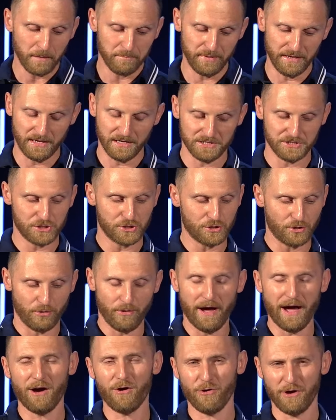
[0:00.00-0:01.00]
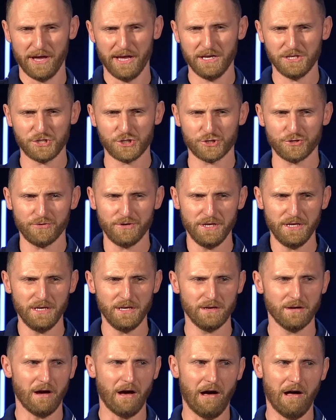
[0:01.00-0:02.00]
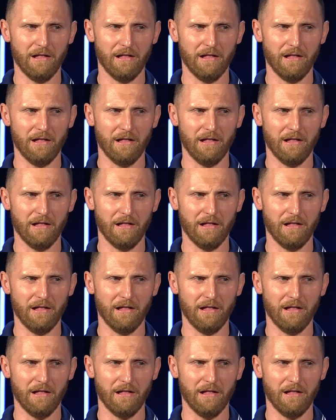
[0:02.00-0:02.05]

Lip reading: because throughout history,